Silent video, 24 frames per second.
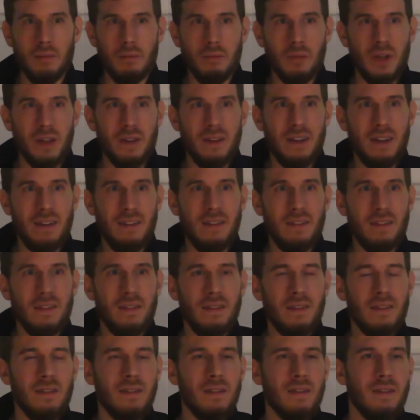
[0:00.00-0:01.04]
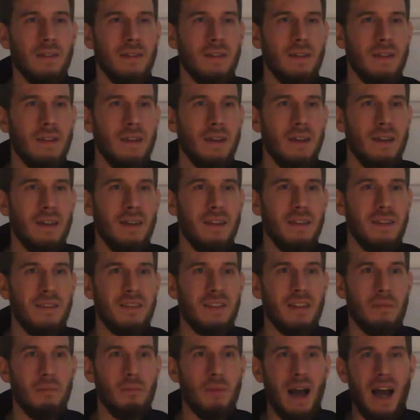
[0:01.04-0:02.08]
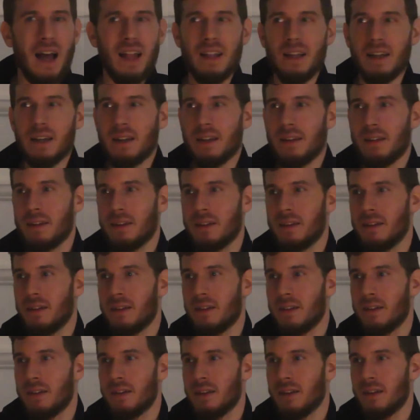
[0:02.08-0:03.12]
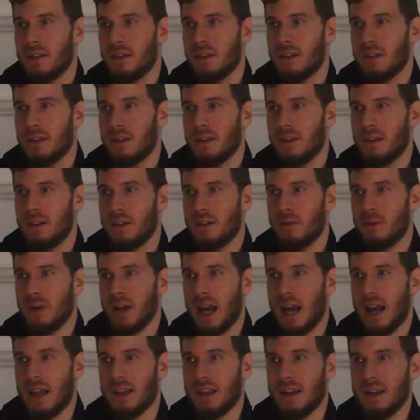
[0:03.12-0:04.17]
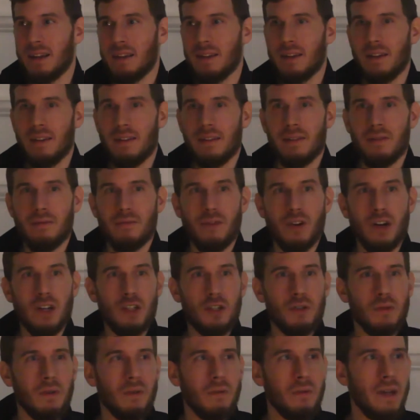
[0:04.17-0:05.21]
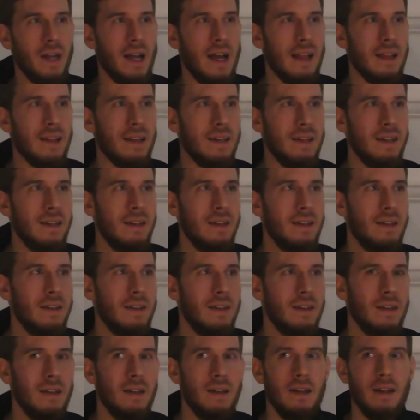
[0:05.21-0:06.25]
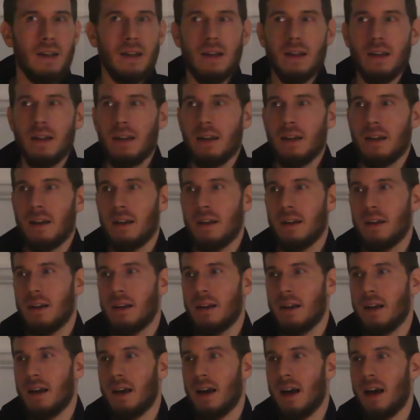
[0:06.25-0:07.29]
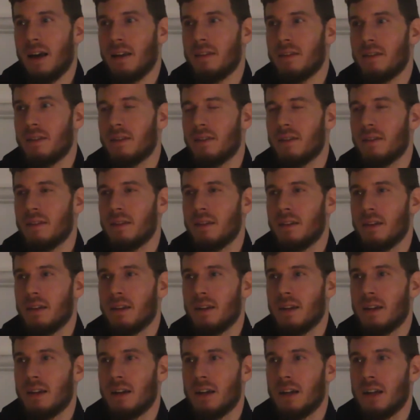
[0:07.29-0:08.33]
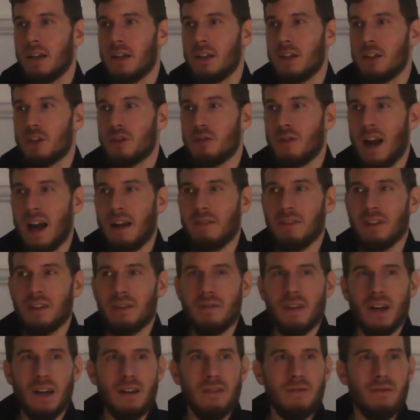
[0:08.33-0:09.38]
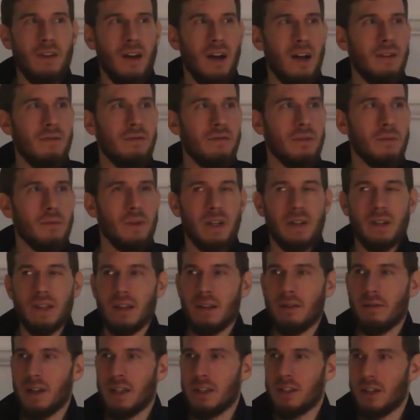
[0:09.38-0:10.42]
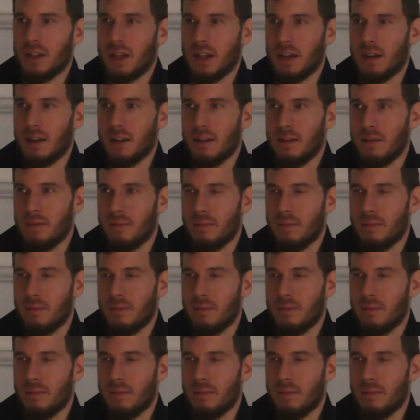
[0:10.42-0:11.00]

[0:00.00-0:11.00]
But this symbolic reality, this virtual reality, has traveled very far from where it originated.